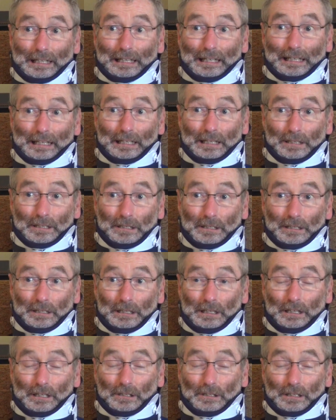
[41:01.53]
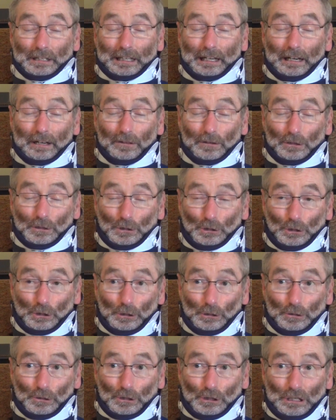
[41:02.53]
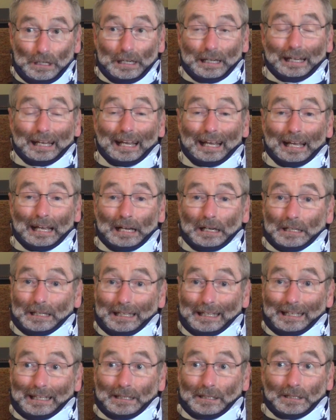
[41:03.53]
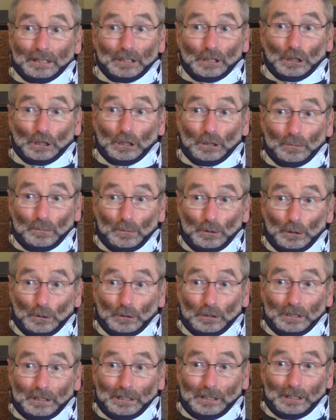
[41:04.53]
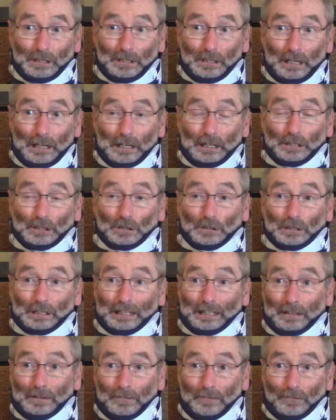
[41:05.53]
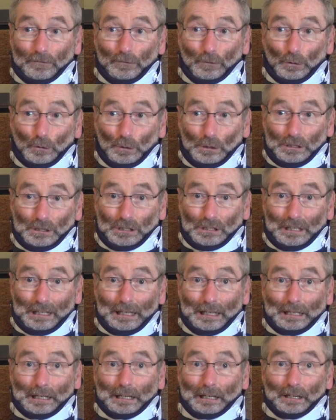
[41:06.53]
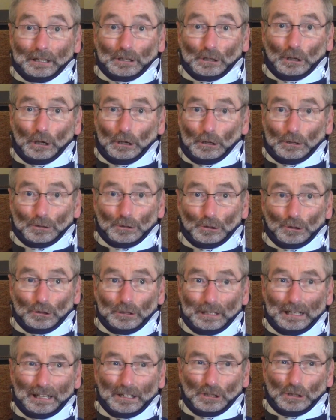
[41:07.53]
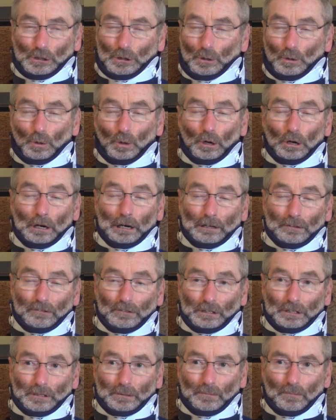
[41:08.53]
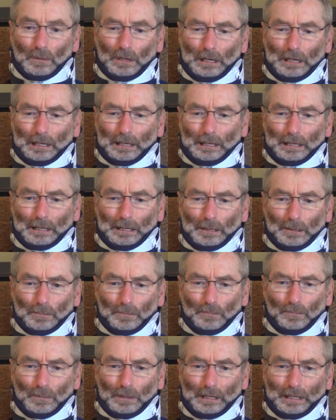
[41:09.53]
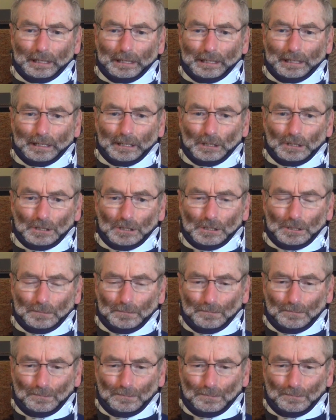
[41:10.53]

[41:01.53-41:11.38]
in the Catholic Church and in the community, to influence a culture that so often is